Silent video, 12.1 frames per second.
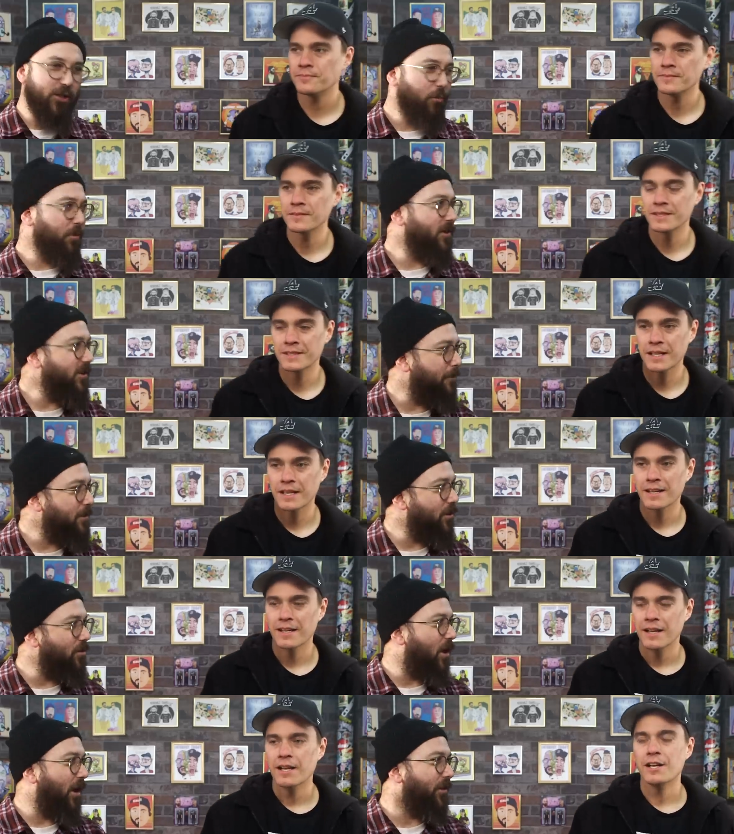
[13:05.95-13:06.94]
Speaker 1: dilbert's up
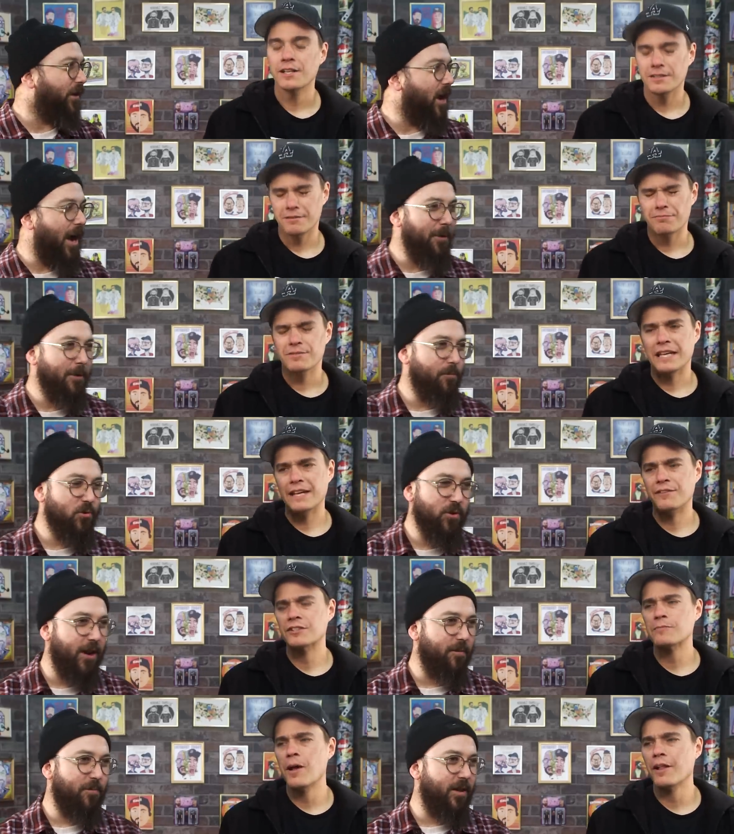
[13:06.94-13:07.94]
to on the comic even
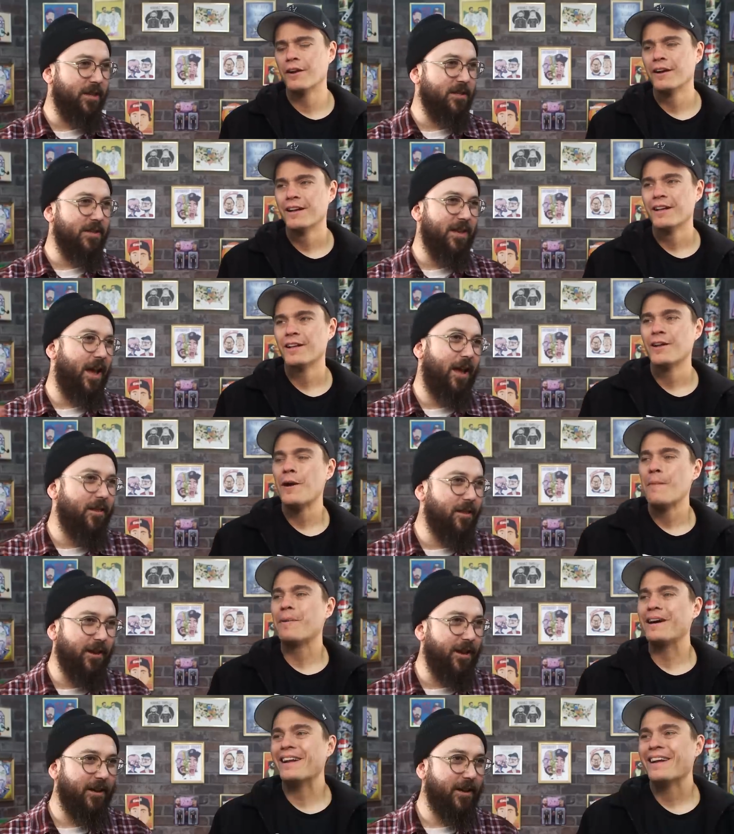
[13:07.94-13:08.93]
tra- smaller it's, yeah
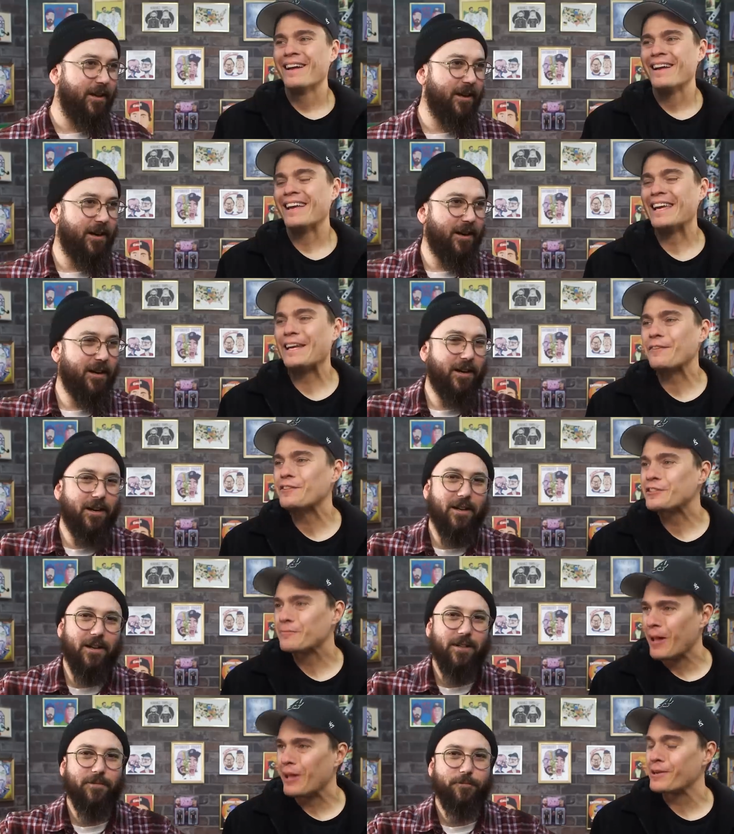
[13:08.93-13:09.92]
Speaker 2: like but even
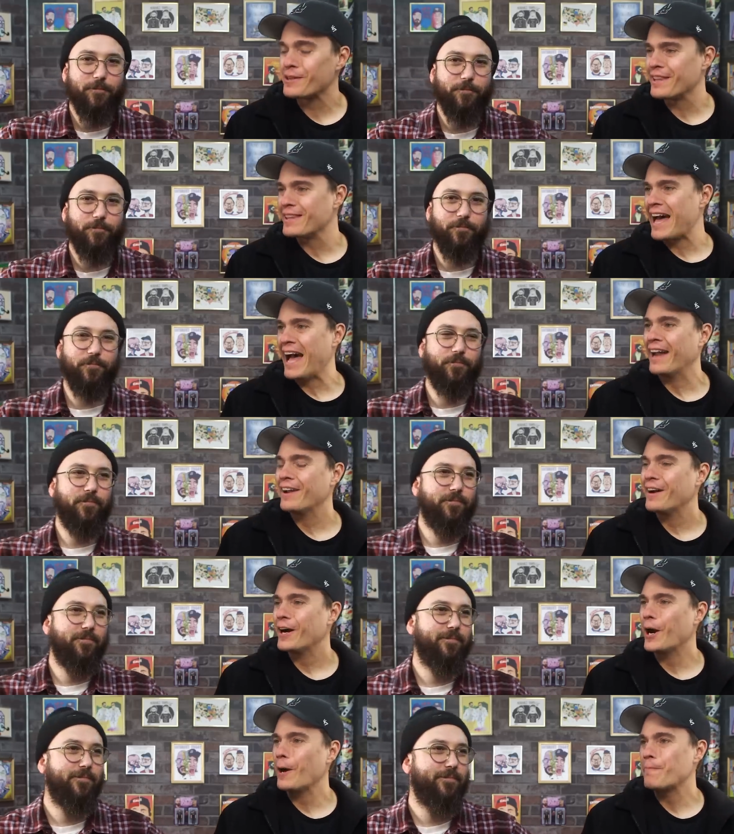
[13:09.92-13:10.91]
smaller than that
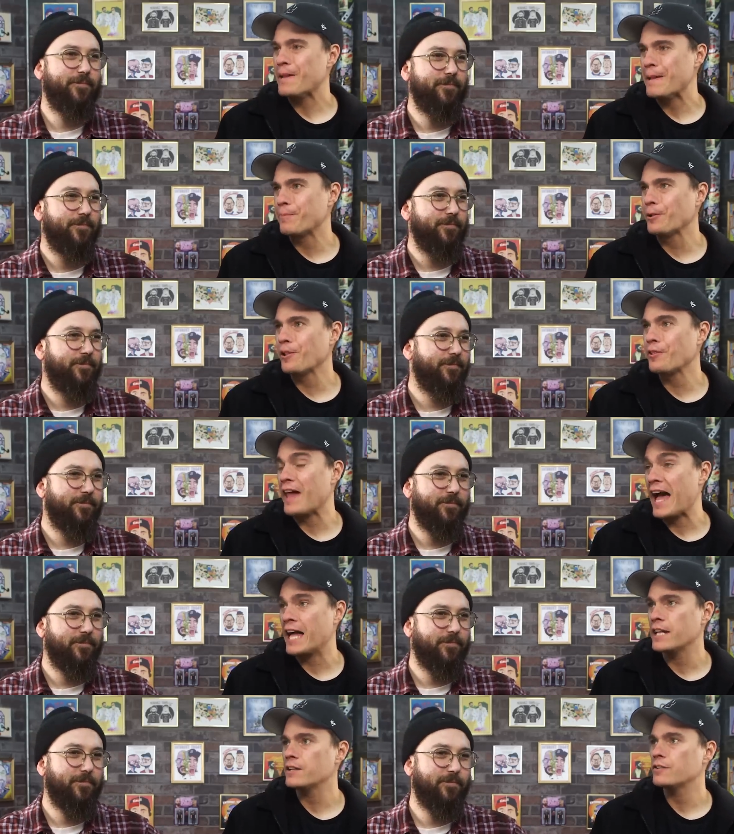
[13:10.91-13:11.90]
are people
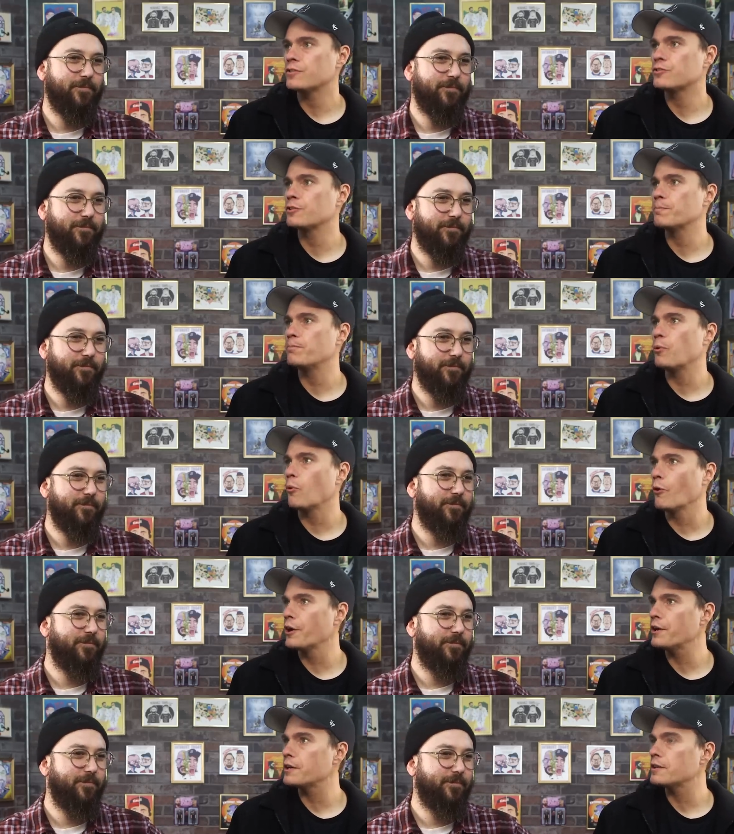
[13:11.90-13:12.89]
that
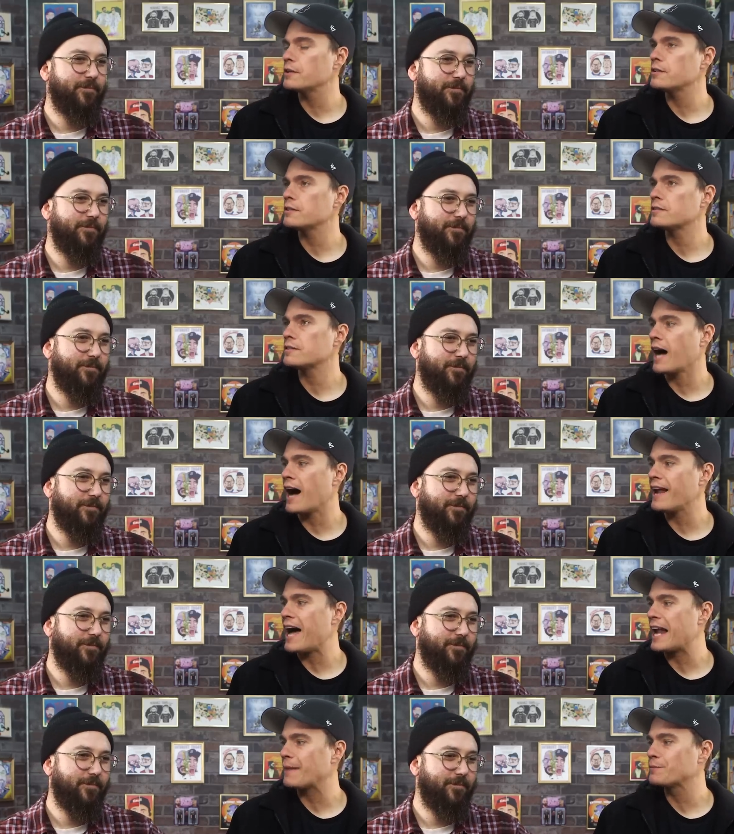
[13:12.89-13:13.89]
support scott
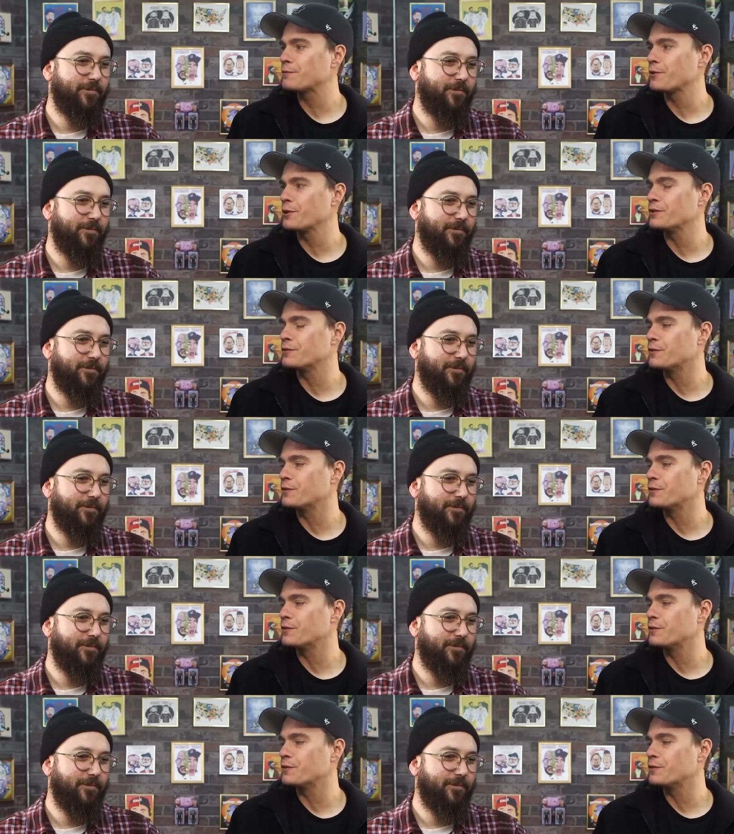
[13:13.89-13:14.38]
adams for his